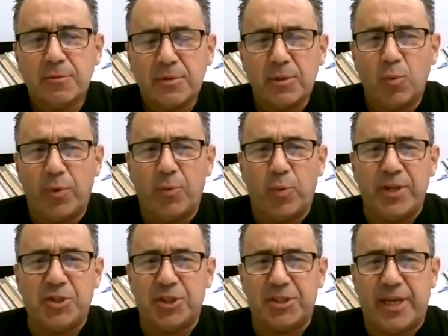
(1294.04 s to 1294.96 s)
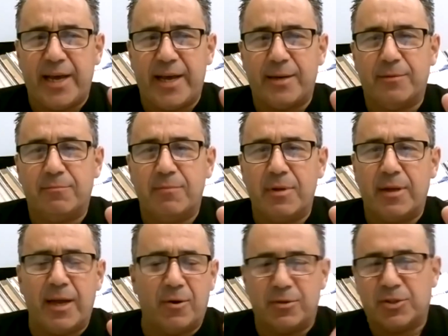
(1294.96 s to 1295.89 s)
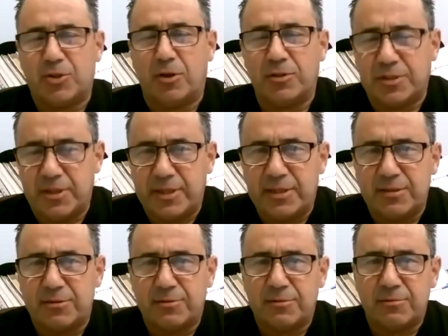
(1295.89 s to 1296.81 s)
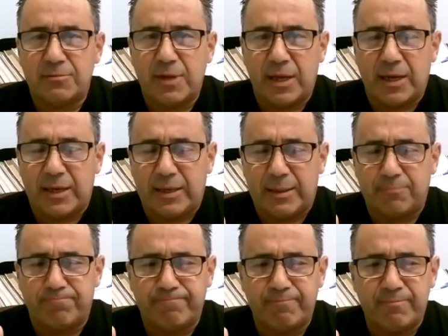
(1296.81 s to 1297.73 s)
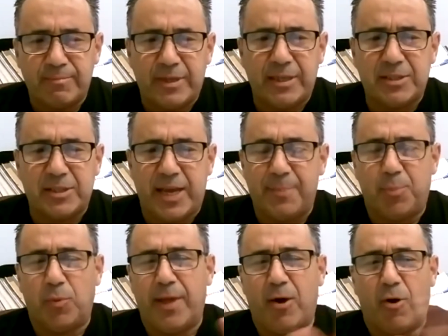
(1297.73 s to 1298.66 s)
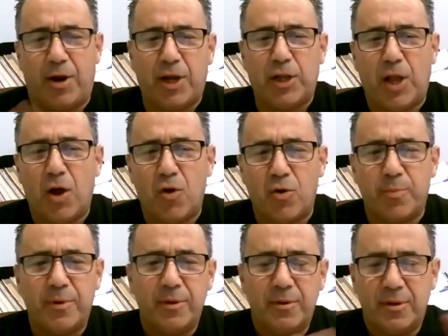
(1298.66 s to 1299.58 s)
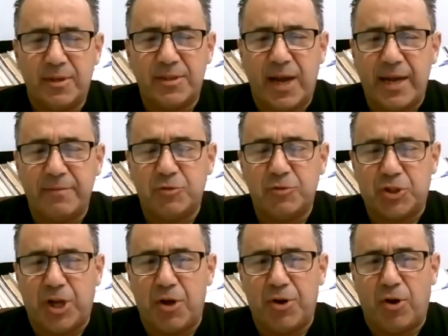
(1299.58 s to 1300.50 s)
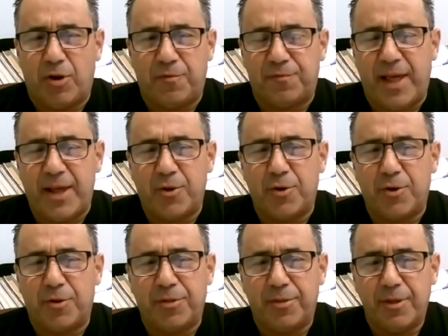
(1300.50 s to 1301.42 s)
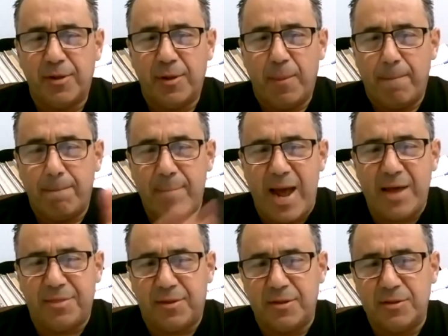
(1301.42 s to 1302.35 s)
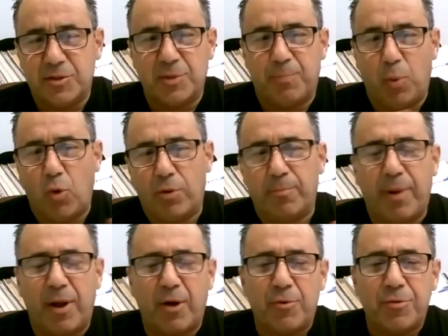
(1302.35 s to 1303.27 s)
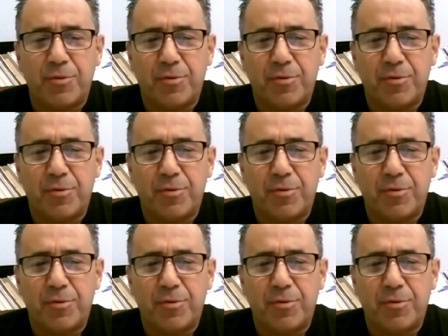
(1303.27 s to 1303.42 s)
We just had Aristophanes' example there on a globe, and Dave's shown it on a flat Earth. Math can support both.